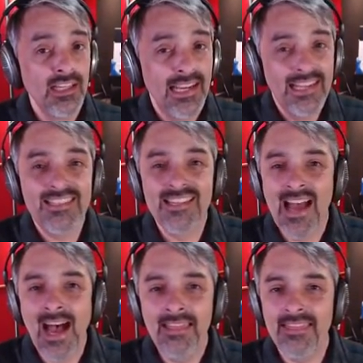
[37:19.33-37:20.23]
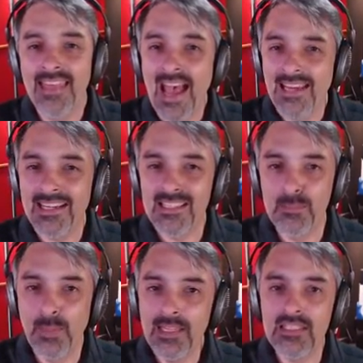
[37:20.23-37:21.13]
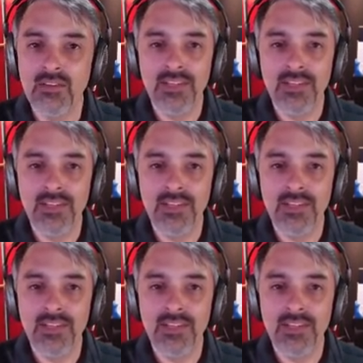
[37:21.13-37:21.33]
it's not that expensive.